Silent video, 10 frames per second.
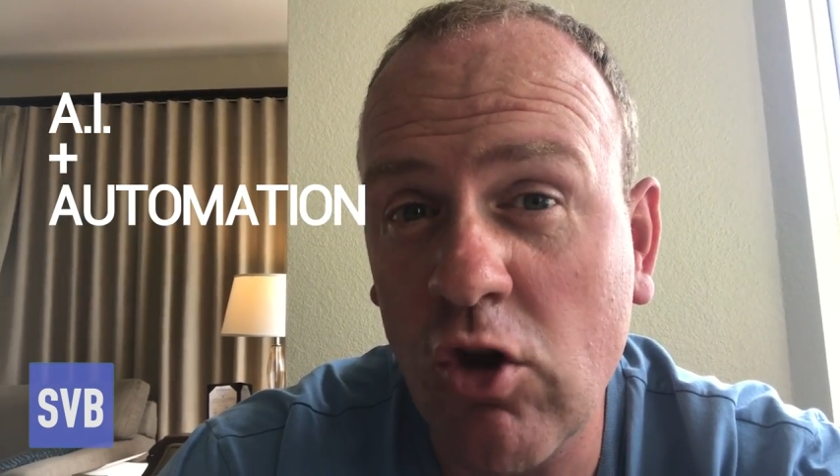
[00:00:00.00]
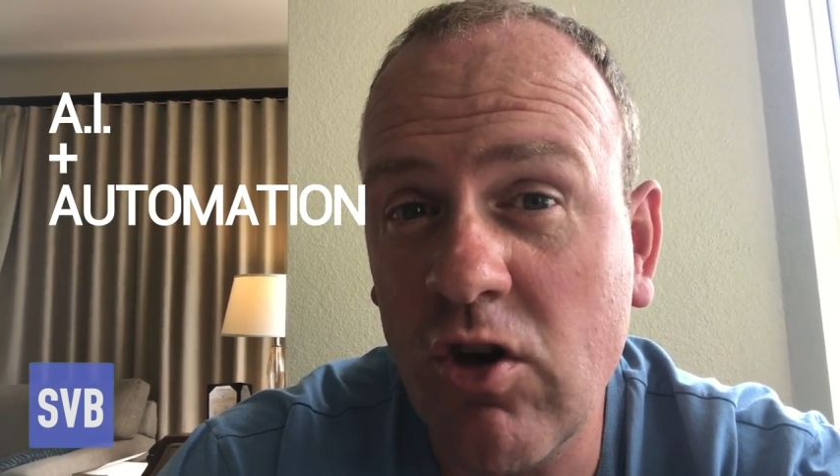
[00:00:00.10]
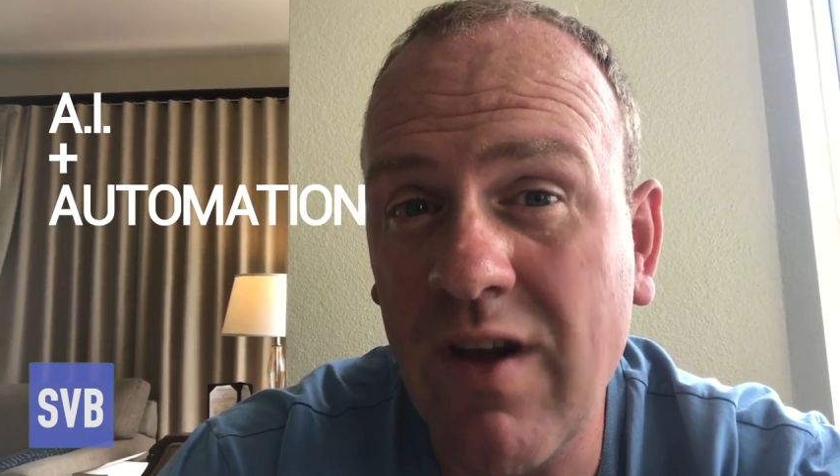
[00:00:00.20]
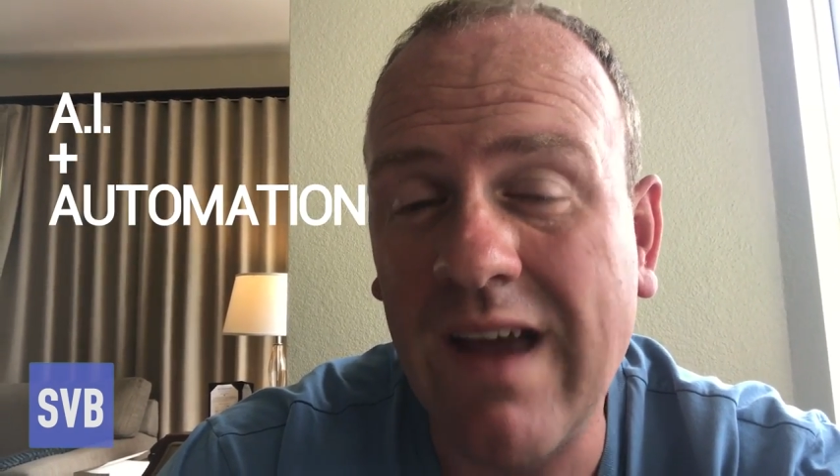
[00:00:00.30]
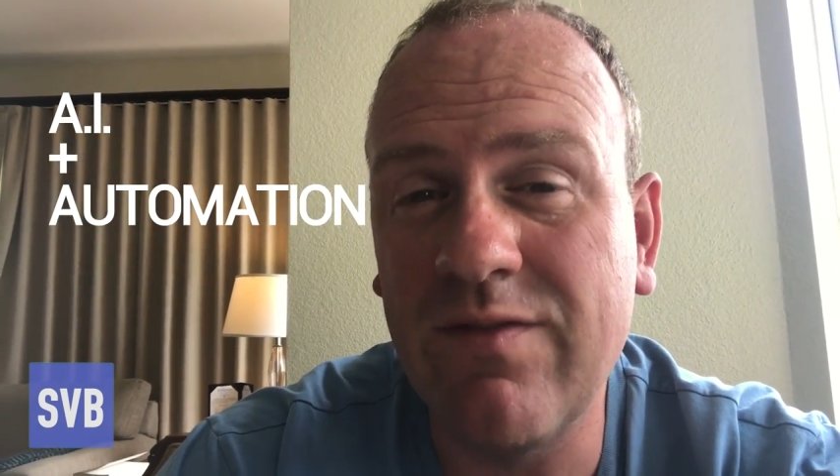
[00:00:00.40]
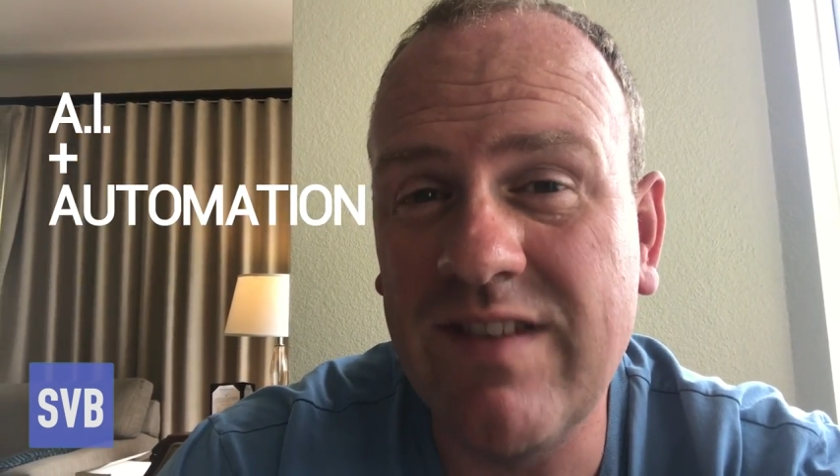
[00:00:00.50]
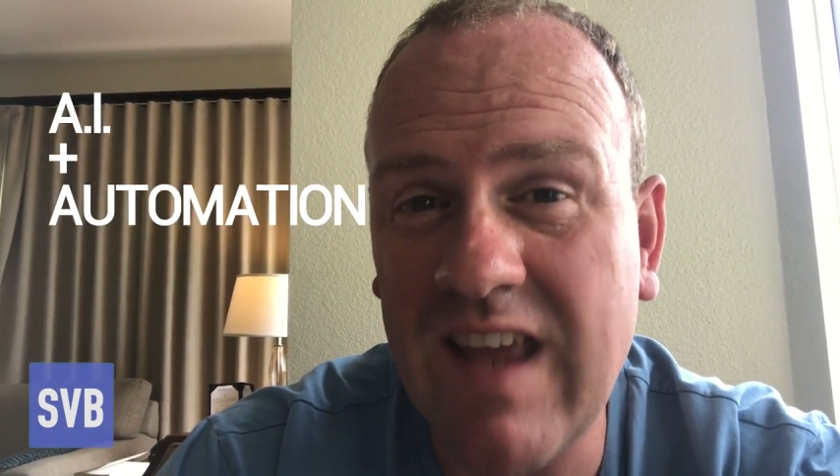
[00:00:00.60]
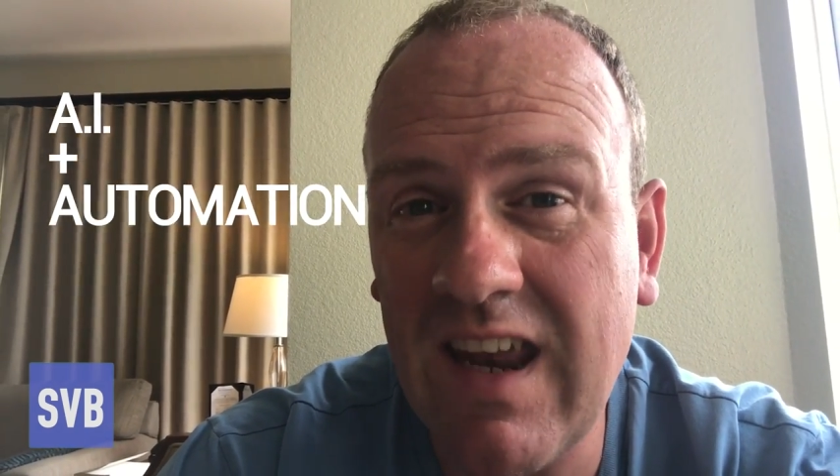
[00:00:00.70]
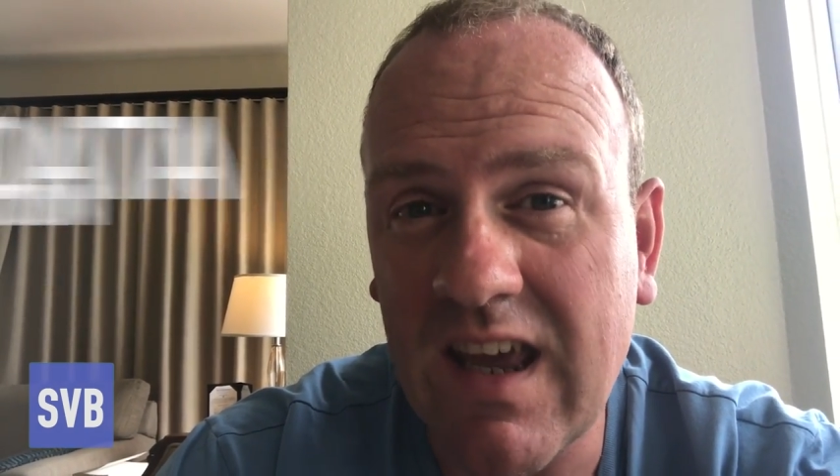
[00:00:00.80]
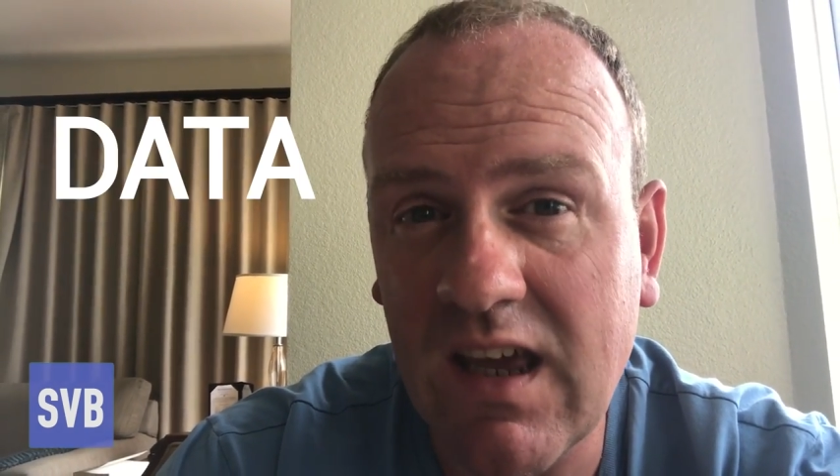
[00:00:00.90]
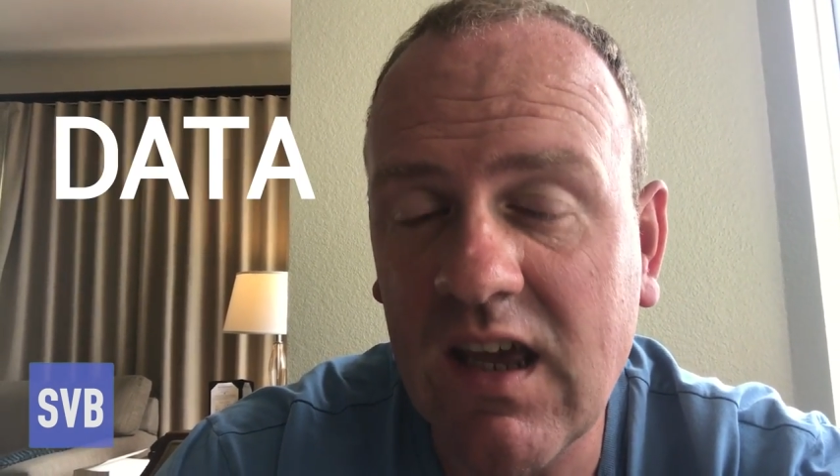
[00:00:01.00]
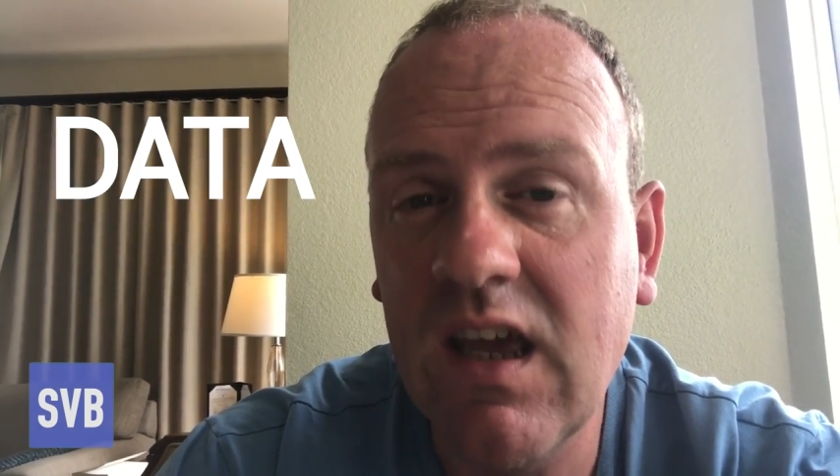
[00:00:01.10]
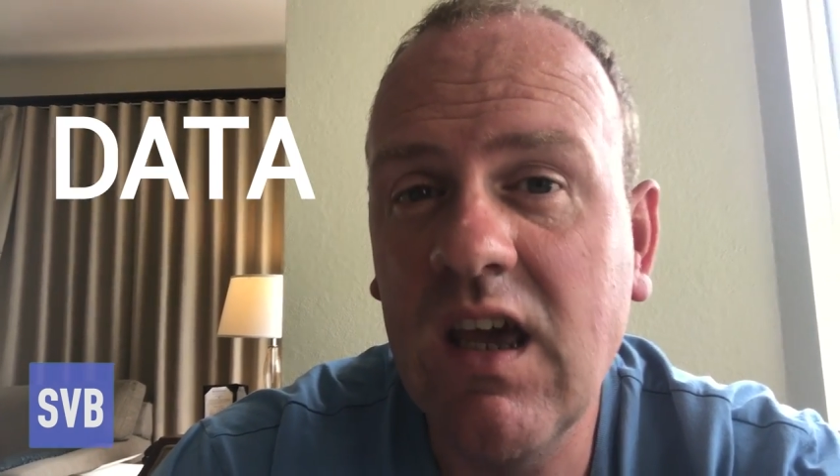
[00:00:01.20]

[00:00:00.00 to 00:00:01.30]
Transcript: sure you have data